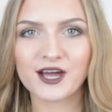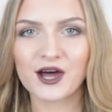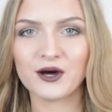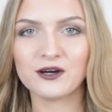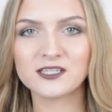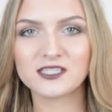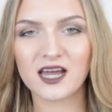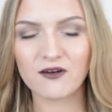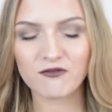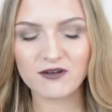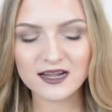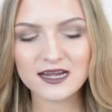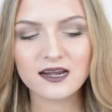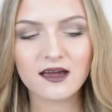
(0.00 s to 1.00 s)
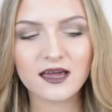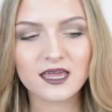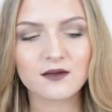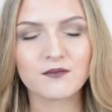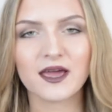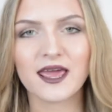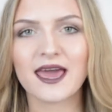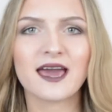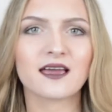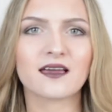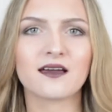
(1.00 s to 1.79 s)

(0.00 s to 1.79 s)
curled. I really like my hair